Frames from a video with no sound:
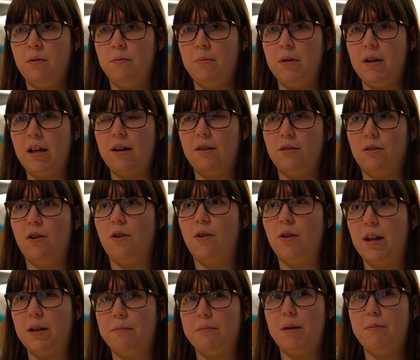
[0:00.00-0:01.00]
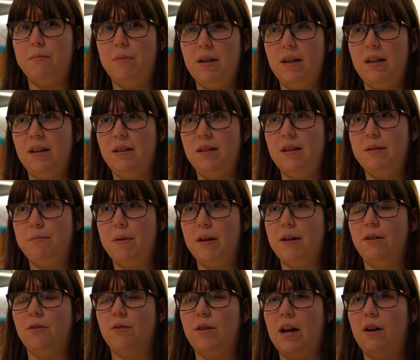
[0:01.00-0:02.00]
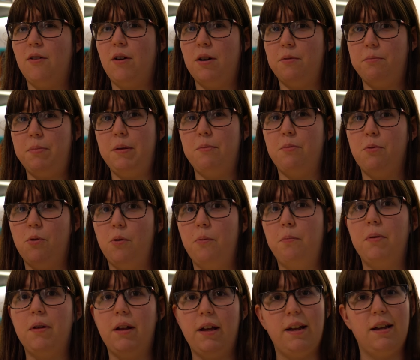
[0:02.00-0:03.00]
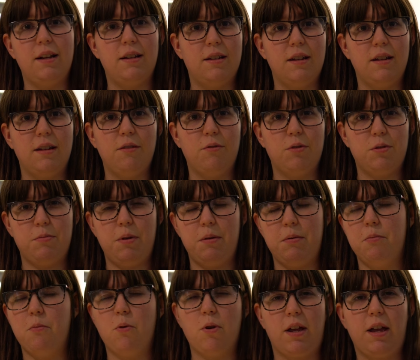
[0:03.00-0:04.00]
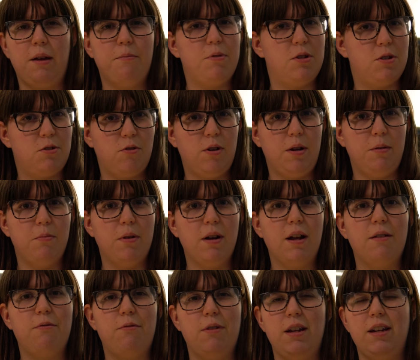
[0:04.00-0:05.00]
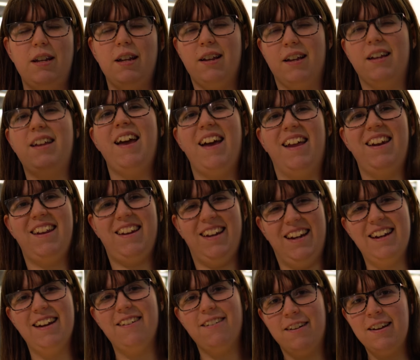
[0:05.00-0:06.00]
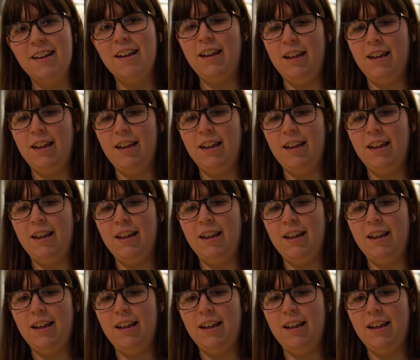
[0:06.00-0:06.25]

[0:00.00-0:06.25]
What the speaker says: but I don't know, like maybe depending on how other people will play it, then there was maybe more chemistry, but I really didn't get any there.